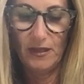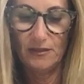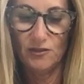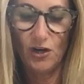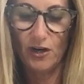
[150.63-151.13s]
A
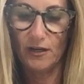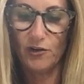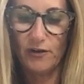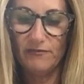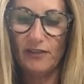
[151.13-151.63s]
dark
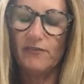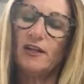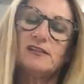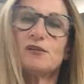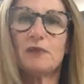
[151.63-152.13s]
curry flavor.
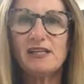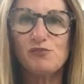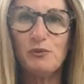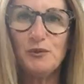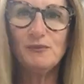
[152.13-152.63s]
And see, my
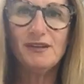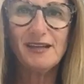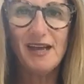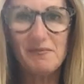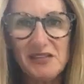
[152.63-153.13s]
spoon
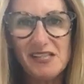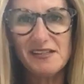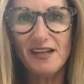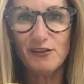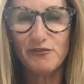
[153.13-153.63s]
is
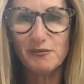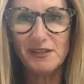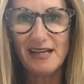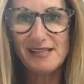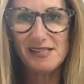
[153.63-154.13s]
yellow from the
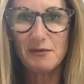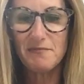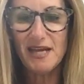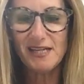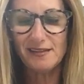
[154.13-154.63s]
last time I
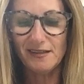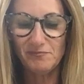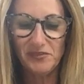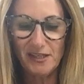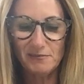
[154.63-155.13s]
made it.
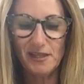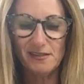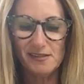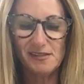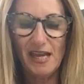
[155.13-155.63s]

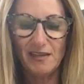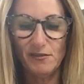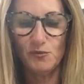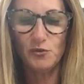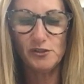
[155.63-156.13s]
It stained
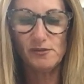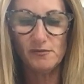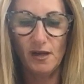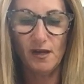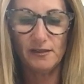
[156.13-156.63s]
the wood
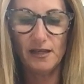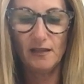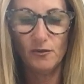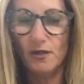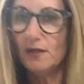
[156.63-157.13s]

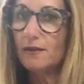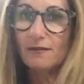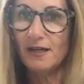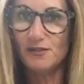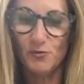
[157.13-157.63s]
yellow.
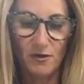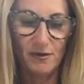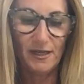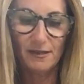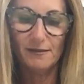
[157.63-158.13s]
Not to
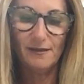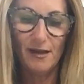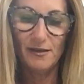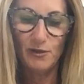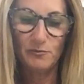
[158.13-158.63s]
worry,
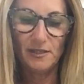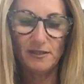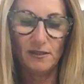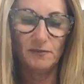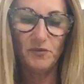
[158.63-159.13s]
no big
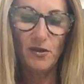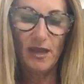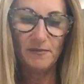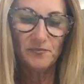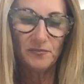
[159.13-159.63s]
deal.
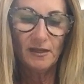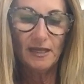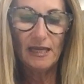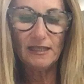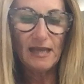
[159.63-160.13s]
Okay,
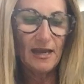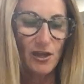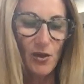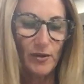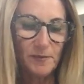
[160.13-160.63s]
getting that
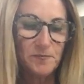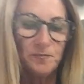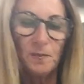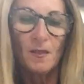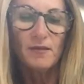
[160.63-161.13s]
going.
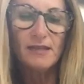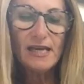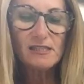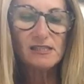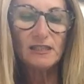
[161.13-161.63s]

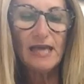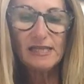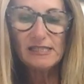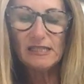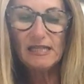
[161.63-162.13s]
Next,
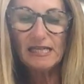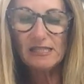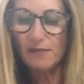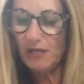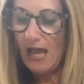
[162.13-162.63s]
the next
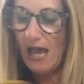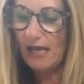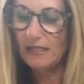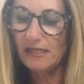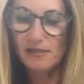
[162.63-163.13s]
thing I'm going to
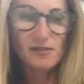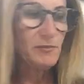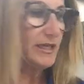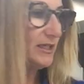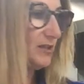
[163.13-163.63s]
add is
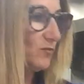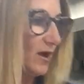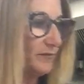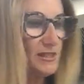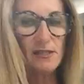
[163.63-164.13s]
my
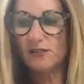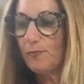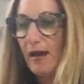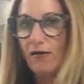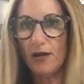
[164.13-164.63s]
quinoa. This is I'm
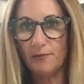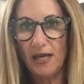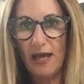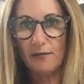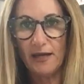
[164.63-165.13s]
going
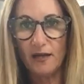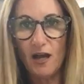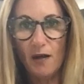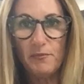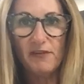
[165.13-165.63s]
to add about a
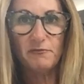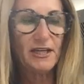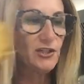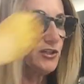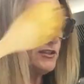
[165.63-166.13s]
cup of my
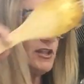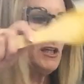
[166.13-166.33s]
cooked